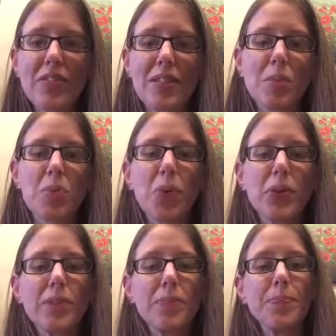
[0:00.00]
that's
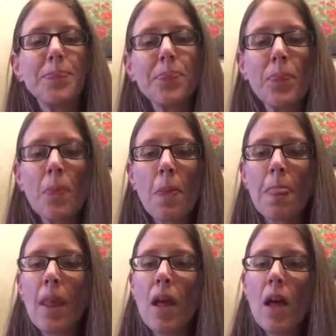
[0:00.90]
important.
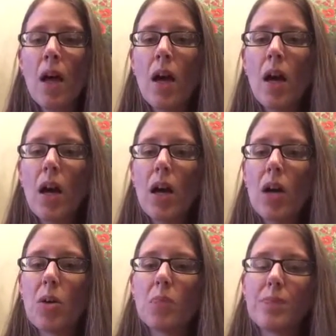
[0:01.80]

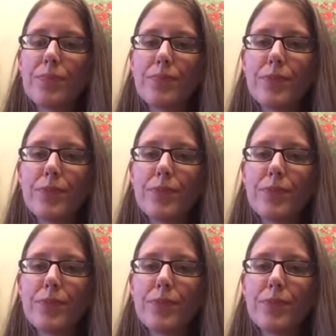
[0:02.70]
And